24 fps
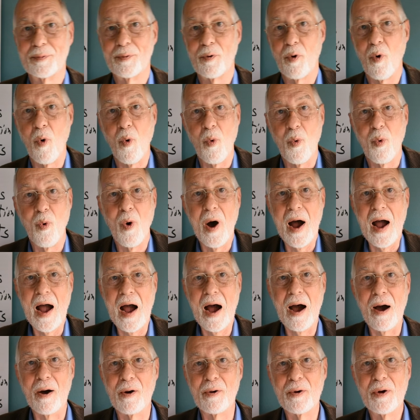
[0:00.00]

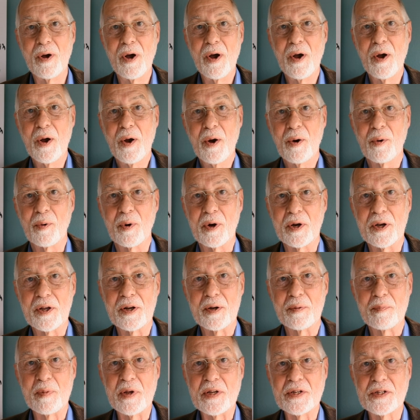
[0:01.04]
Wow, we're
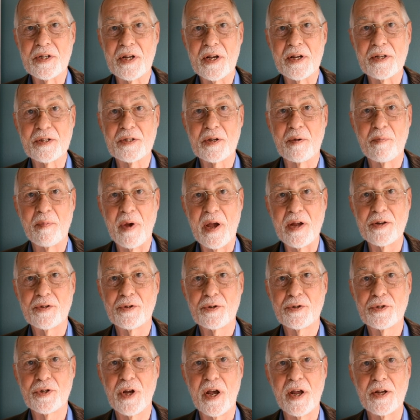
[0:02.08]
going to be seeing some
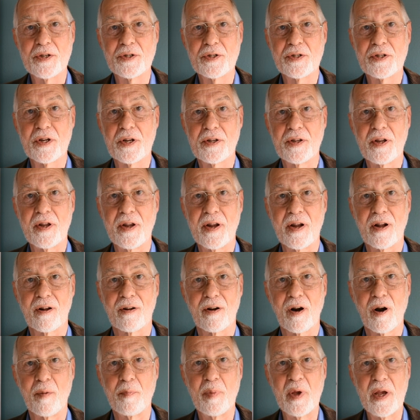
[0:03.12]
major changes at the
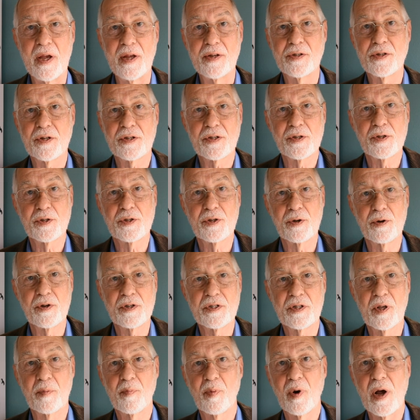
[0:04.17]
NLRB just as soon
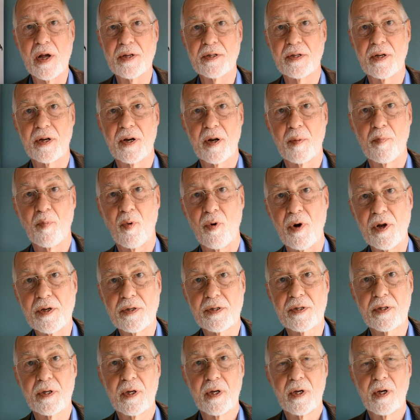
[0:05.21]
as the president
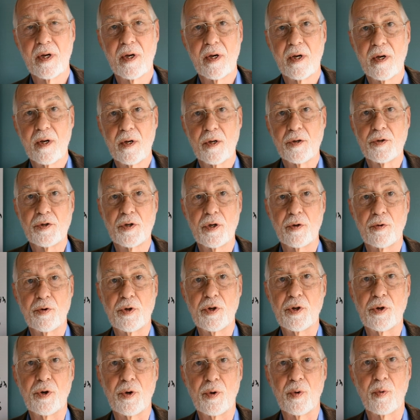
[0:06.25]
appoints 2
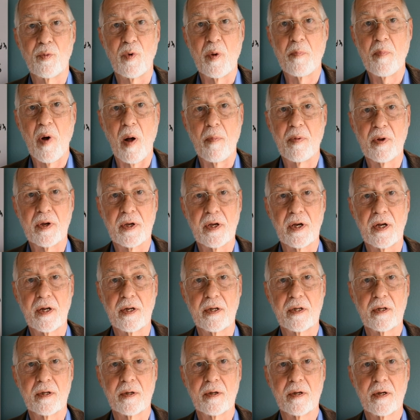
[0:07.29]
new
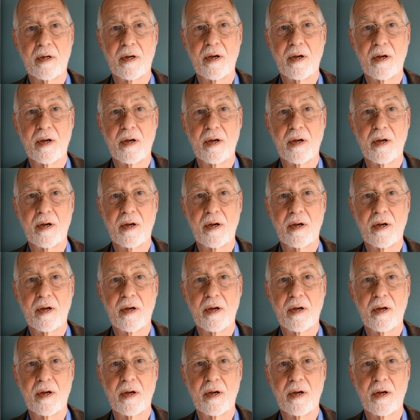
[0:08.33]
Republican